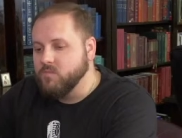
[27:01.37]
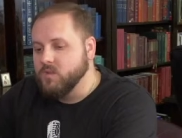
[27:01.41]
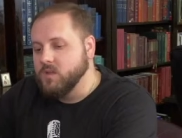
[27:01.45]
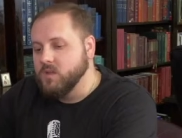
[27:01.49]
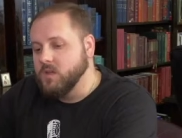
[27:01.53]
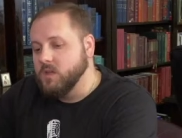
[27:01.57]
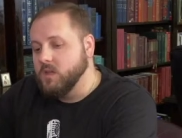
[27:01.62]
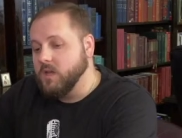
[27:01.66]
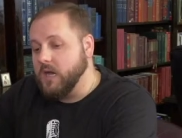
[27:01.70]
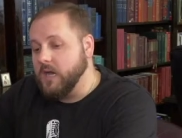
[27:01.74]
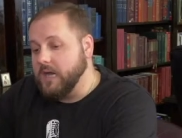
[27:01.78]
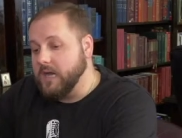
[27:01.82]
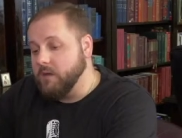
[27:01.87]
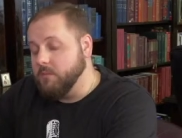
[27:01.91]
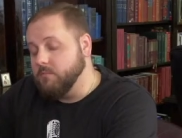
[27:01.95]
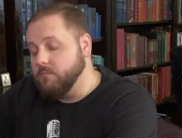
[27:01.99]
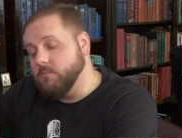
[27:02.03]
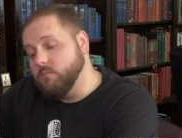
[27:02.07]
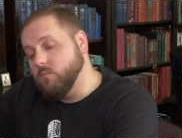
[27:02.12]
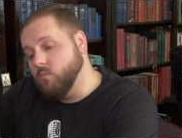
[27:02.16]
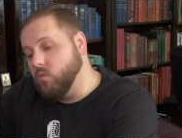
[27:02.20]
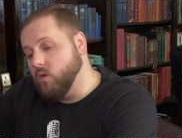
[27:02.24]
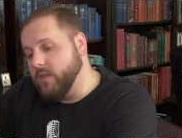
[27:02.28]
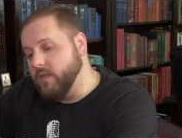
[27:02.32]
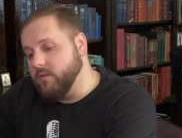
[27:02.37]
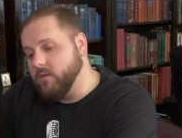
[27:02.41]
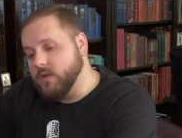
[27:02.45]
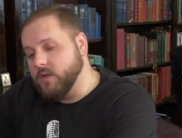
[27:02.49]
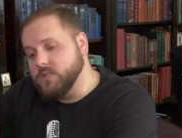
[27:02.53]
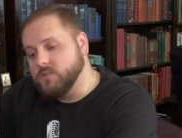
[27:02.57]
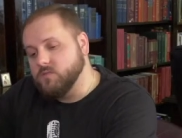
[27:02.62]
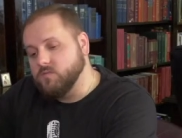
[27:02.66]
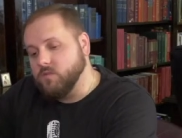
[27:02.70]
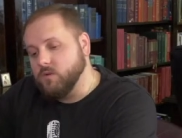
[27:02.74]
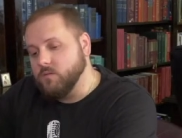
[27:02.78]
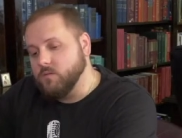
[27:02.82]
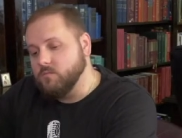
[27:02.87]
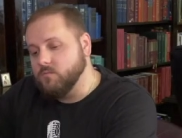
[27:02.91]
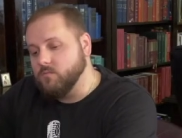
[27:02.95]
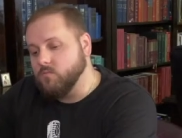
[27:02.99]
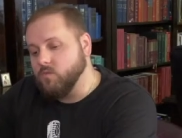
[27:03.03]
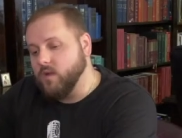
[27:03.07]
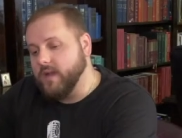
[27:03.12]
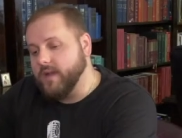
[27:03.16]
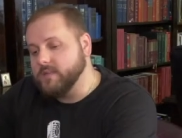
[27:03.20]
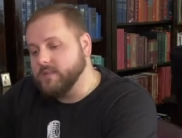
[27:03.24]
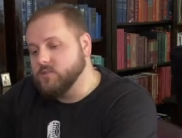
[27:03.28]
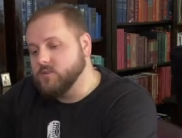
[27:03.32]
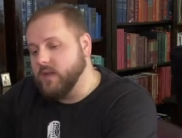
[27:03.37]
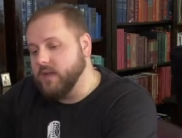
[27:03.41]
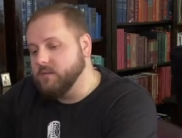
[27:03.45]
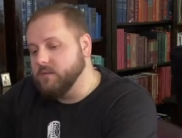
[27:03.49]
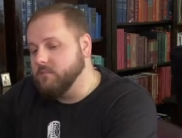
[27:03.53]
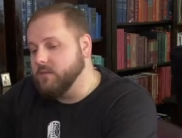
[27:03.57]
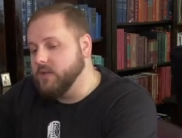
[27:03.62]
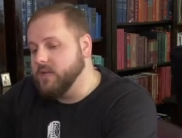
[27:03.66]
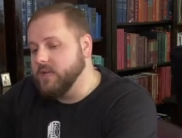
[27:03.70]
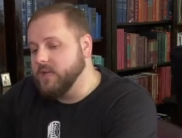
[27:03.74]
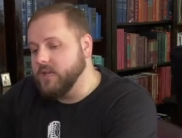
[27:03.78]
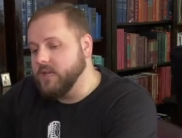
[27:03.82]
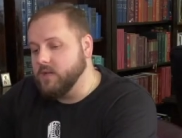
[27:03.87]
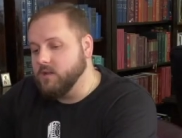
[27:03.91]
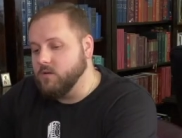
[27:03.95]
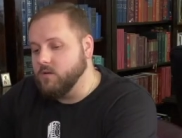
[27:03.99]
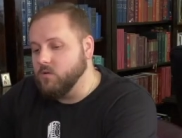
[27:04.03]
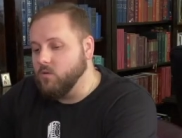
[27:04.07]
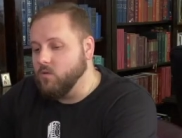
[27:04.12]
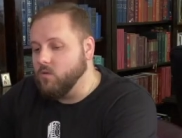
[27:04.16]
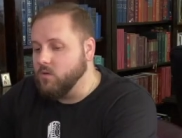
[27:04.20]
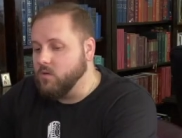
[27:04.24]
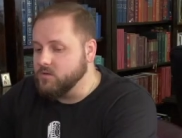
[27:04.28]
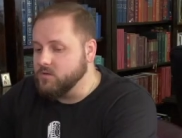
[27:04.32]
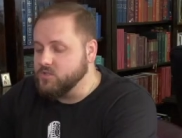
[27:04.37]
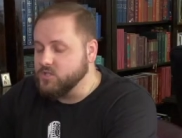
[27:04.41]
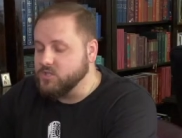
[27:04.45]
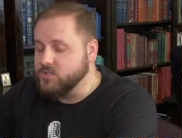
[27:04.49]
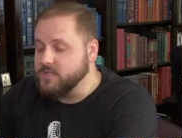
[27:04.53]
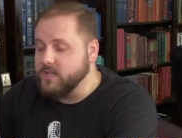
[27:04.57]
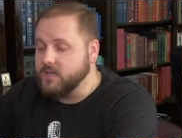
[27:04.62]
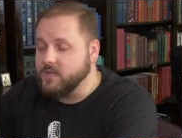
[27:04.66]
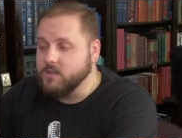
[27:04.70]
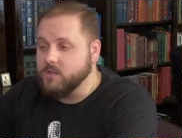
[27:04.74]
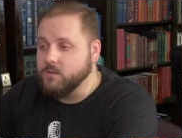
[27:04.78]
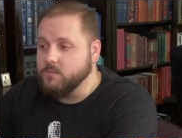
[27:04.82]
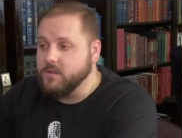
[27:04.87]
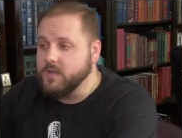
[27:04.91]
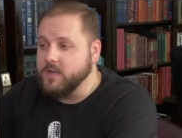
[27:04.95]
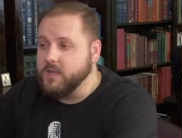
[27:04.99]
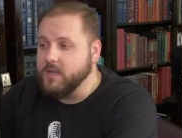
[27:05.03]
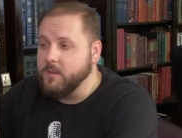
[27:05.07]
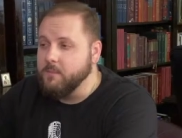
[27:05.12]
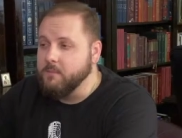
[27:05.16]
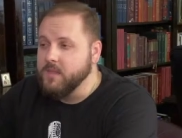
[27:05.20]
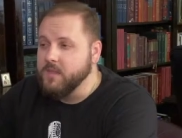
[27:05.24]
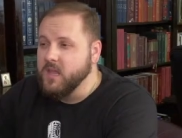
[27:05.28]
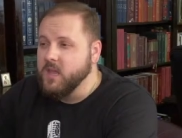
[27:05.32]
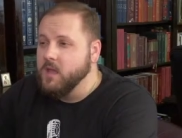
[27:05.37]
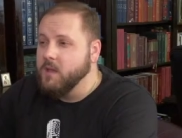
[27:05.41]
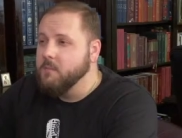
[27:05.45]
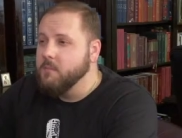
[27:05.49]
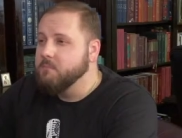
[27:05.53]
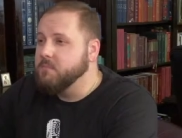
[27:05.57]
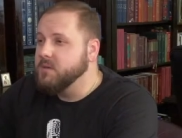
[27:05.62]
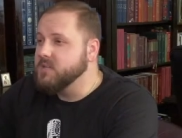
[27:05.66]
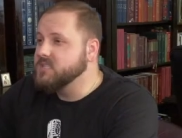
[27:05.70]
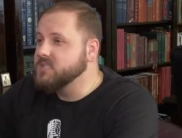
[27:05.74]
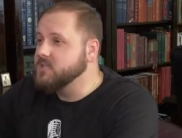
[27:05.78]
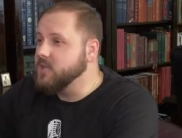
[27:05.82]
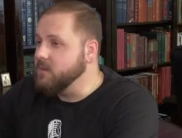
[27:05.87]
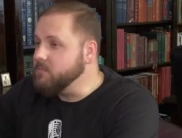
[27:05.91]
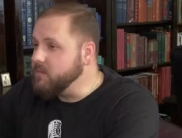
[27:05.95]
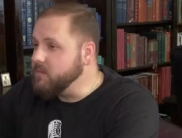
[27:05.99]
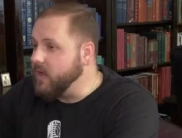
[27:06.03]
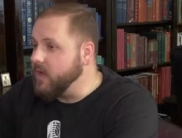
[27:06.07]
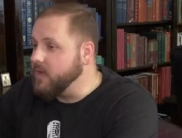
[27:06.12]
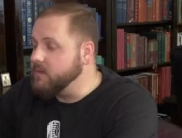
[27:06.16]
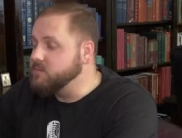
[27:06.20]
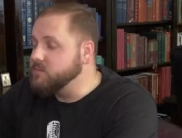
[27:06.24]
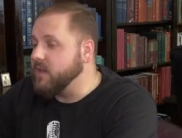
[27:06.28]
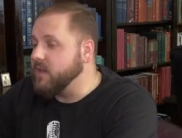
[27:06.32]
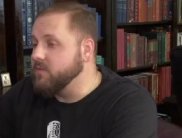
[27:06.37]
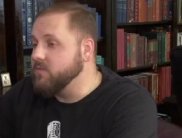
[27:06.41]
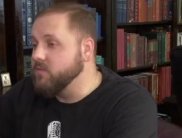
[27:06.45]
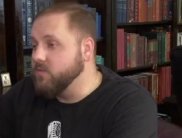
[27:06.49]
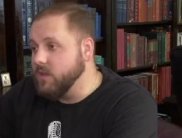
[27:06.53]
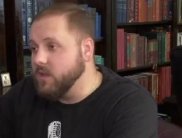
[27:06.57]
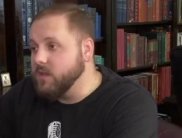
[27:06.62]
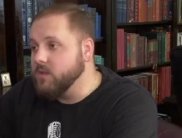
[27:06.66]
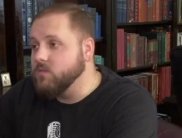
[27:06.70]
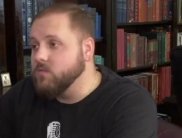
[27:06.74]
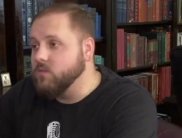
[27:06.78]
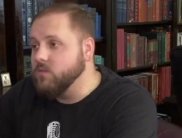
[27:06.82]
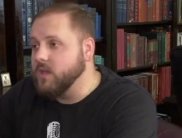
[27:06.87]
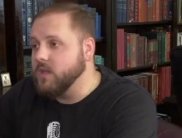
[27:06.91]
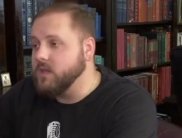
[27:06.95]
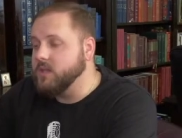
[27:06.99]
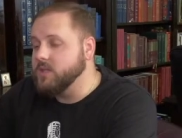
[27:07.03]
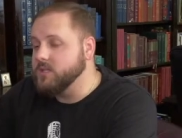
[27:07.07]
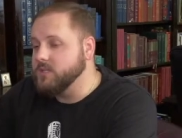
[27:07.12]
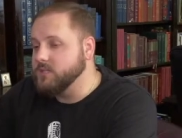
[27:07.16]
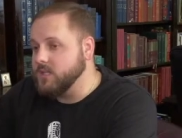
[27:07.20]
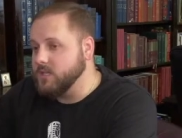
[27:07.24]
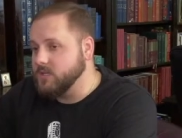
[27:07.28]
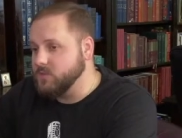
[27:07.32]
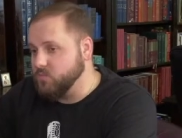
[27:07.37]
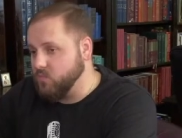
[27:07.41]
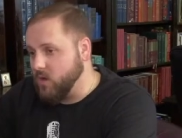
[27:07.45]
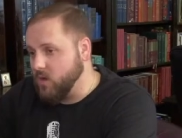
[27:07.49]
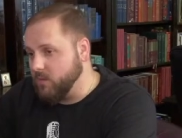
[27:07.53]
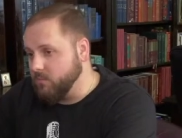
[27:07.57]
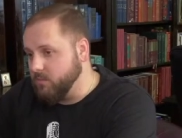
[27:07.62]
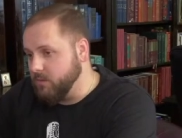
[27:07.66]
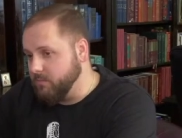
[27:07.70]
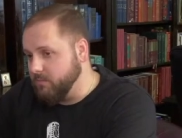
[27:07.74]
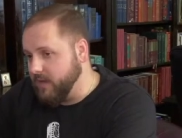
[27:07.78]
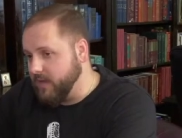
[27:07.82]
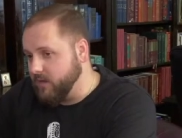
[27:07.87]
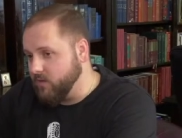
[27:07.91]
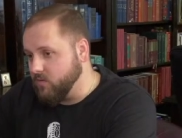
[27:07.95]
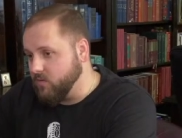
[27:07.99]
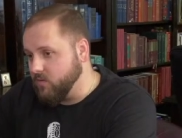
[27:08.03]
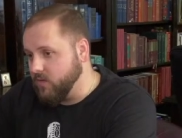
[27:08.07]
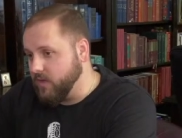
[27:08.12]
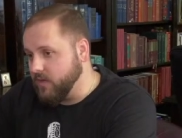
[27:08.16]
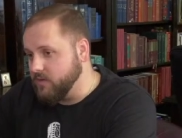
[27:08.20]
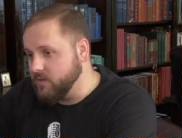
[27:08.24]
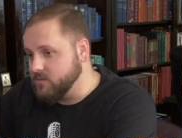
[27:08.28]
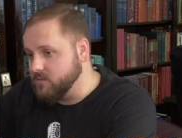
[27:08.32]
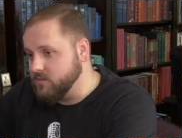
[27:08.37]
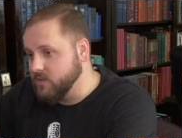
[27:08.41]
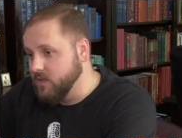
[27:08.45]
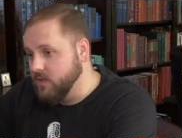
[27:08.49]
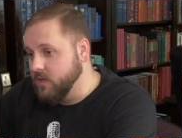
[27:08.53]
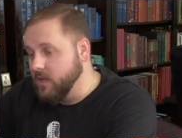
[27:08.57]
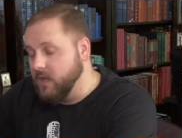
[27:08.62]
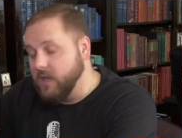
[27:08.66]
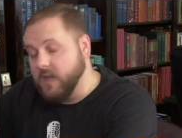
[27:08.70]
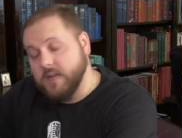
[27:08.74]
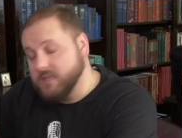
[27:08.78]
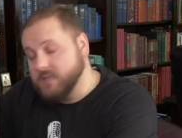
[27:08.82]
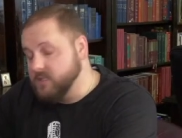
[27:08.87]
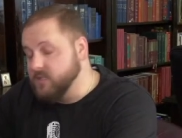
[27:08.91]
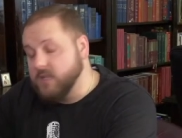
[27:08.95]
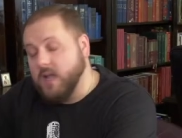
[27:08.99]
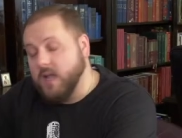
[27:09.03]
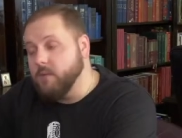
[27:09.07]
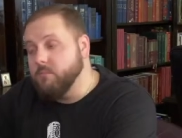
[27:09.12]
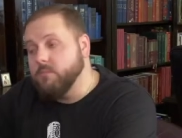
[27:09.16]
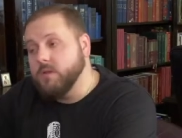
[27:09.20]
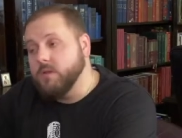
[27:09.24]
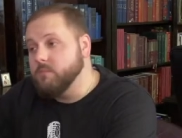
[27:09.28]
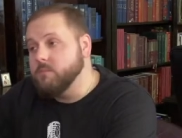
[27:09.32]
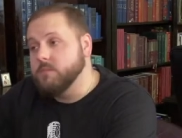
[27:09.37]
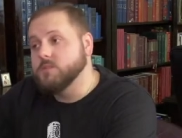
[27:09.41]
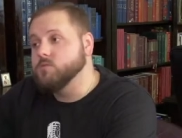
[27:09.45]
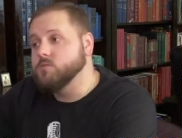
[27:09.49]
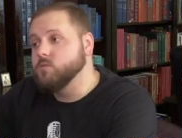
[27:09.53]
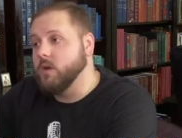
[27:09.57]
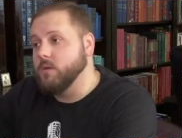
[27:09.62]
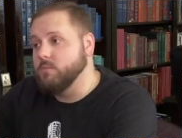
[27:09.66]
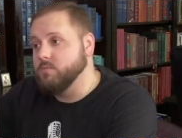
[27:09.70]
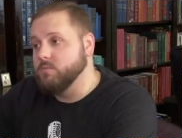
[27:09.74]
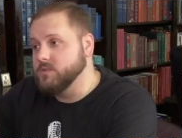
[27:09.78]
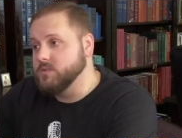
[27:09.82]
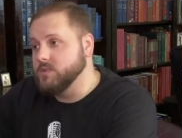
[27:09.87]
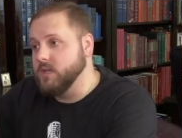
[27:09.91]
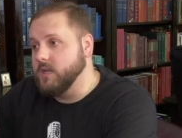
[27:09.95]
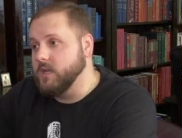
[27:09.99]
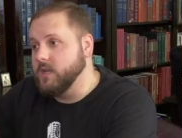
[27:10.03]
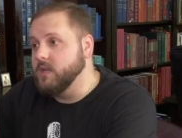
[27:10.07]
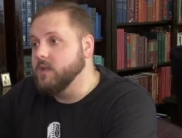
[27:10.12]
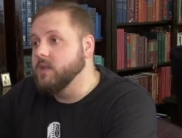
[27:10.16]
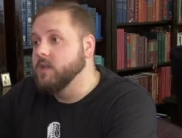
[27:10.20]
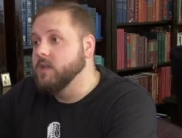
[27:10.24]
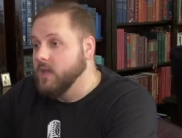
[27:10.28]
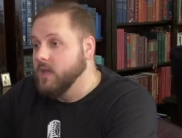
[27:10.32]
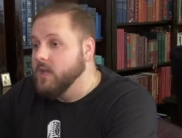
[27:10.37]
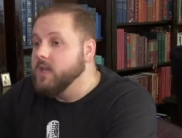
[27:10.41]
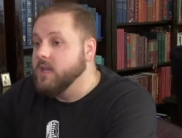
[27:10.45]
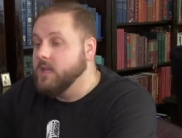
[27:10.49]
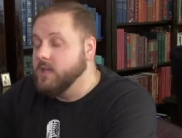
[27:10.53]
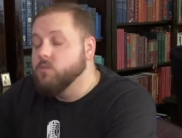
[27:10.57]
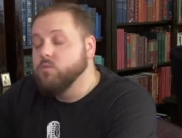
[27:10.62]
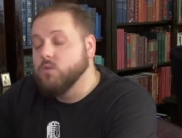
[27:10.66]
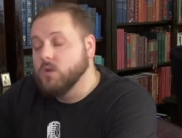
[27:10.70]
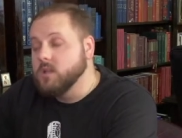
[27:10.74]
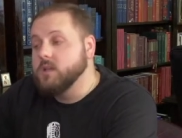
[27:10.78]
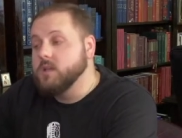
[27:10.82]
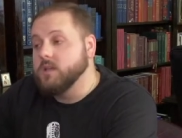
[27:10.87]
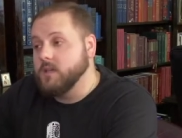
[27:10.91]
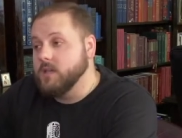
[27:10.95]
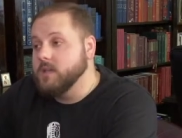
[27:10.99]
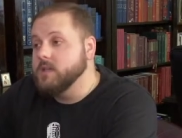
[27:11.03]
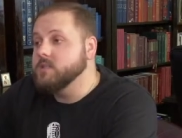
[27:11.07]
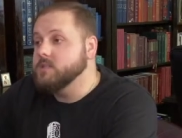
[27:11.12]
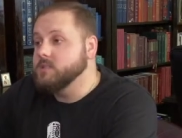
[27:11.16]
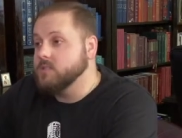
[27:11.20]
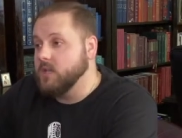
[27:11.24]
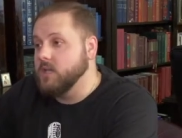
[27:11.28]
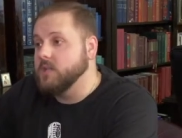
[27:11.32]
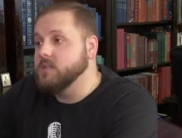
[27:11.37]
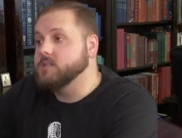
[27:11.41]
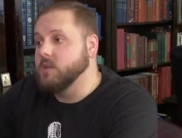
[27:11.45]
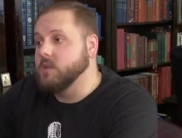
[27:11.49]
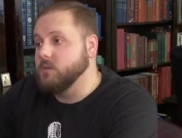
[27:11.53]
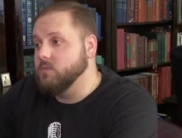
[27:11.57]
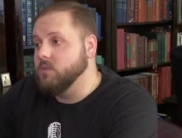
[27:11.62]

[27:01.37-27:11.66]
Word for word: um, whether it's from trad Media or just secular media. Oh yeah. But sometimes I think that he says problematic things. Yeah. And he's not being misrepresented. Agreed. He really is saying something